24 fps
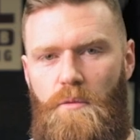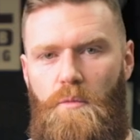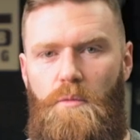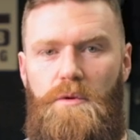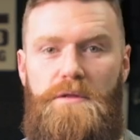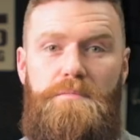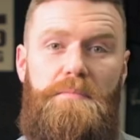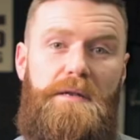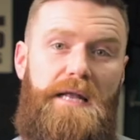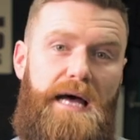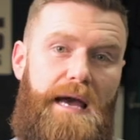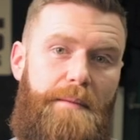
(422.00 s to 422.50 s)

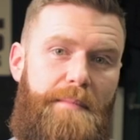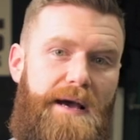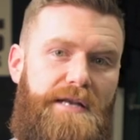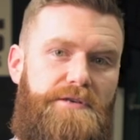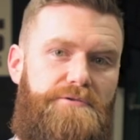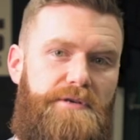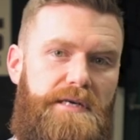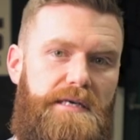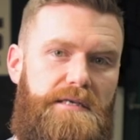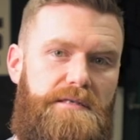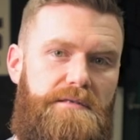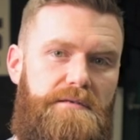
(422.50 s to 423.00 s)
with
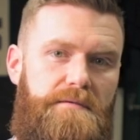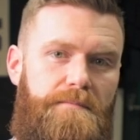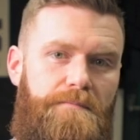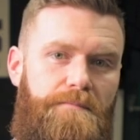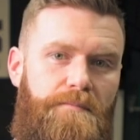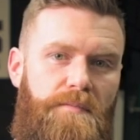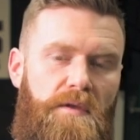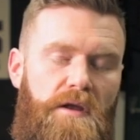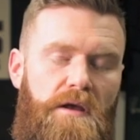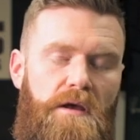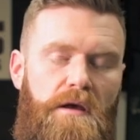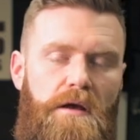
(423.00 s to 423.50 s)
plyometrics.
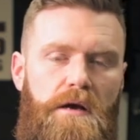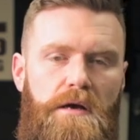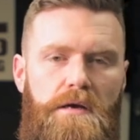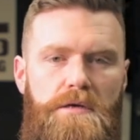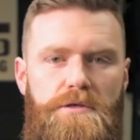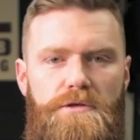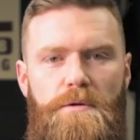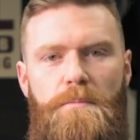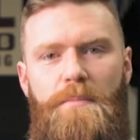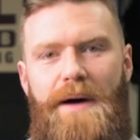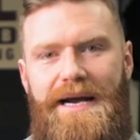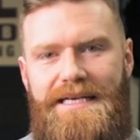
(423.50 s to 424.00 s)

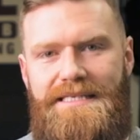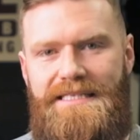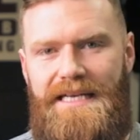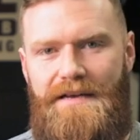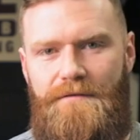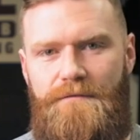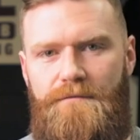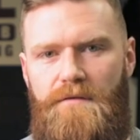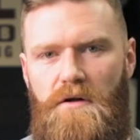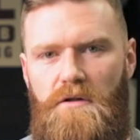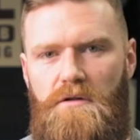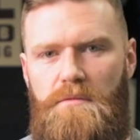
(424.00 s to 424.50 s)
So by
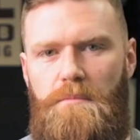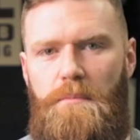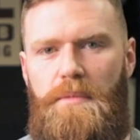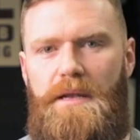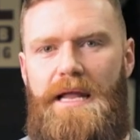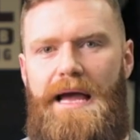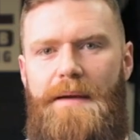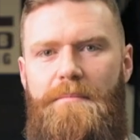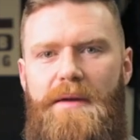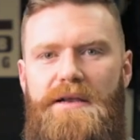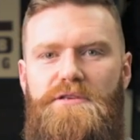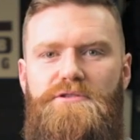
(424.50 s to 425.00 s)
default,
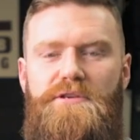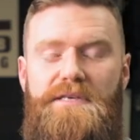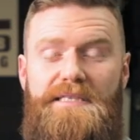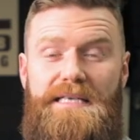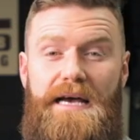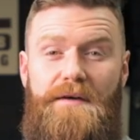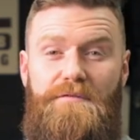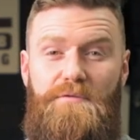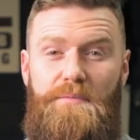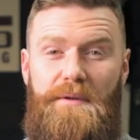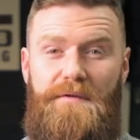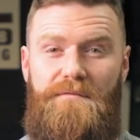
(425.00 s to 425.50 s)
plyometrics
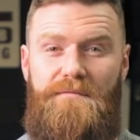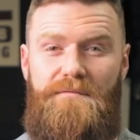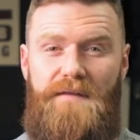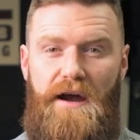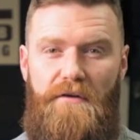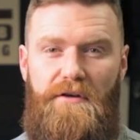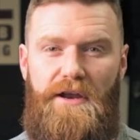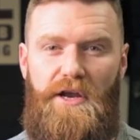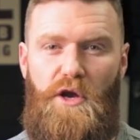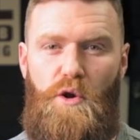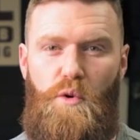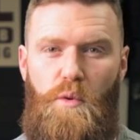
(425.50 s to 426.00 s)
have to be
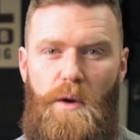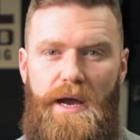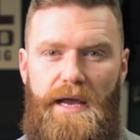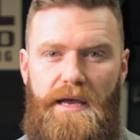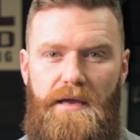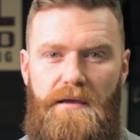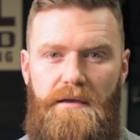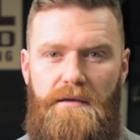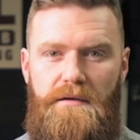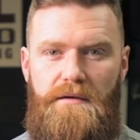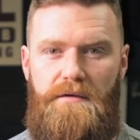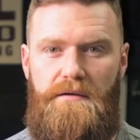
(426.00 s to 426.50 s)
very
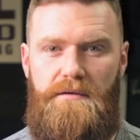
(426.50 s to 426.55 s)
quick.